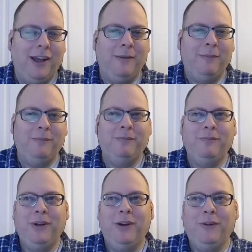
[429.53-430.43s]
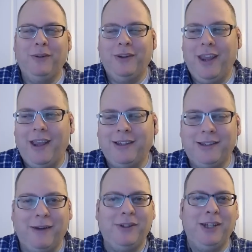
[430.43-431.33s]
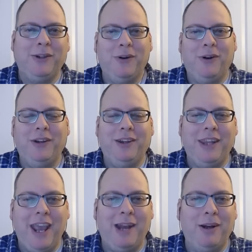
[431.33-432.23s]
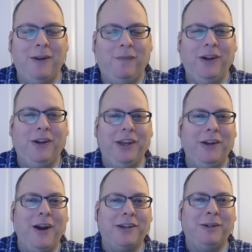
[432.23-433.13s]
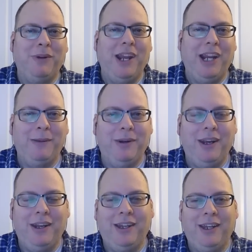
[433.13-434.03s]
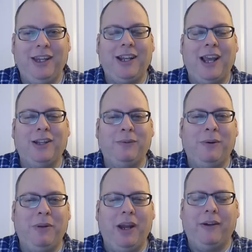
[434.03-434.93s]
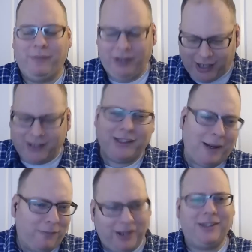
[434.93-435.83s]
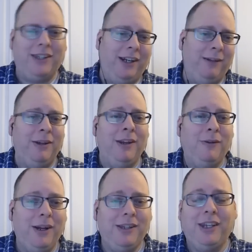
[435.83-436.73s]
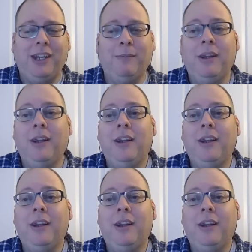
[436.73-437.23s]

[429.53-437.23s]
You know, as a 17-year-old, they had him on the field and they're actually playing him in the college football playoffs, but you got to stop wasting him.